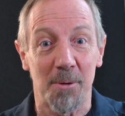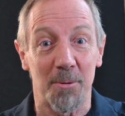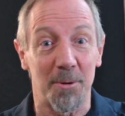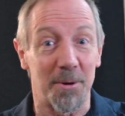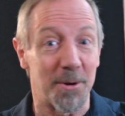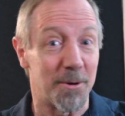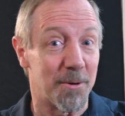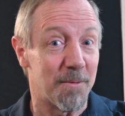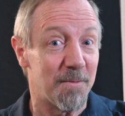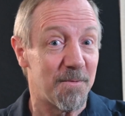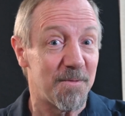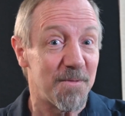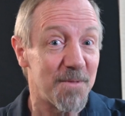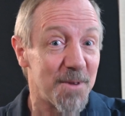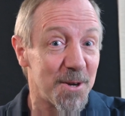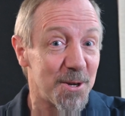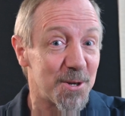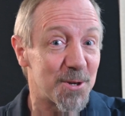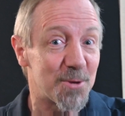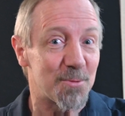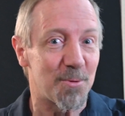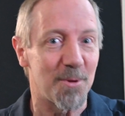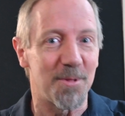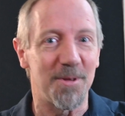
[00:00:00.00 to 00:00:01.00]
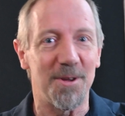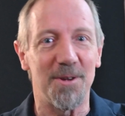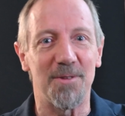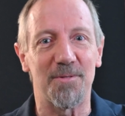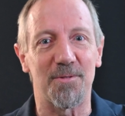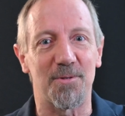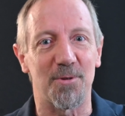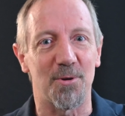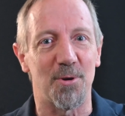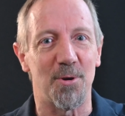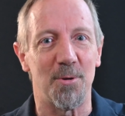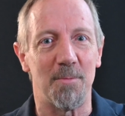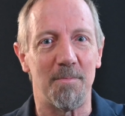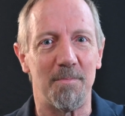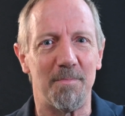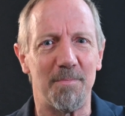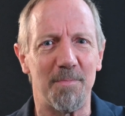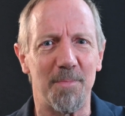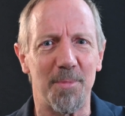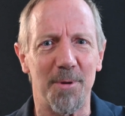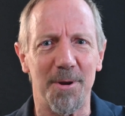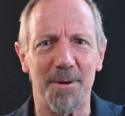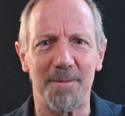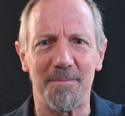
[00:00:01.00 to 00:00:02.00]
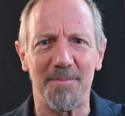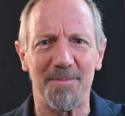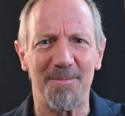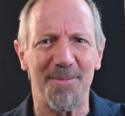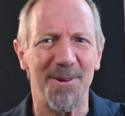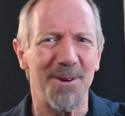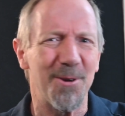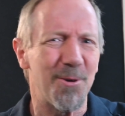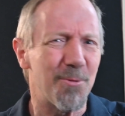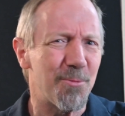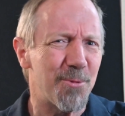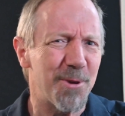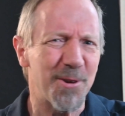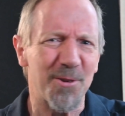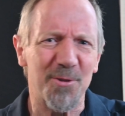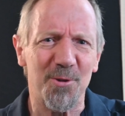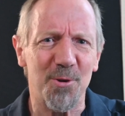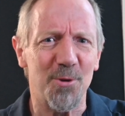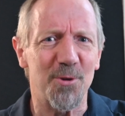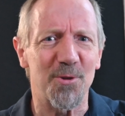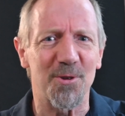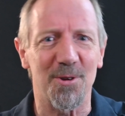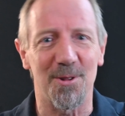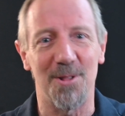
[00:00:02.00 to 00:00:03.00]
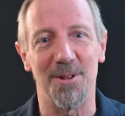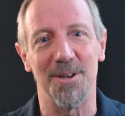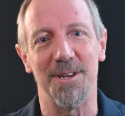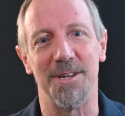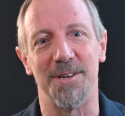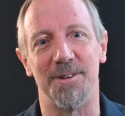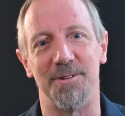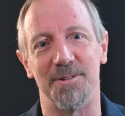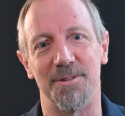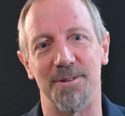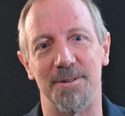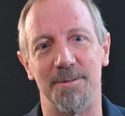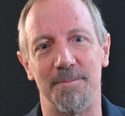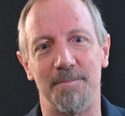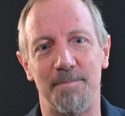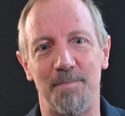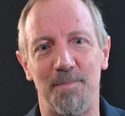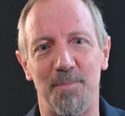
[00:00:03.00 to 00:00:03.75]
We are finished with Easter, but we don't return to Lent.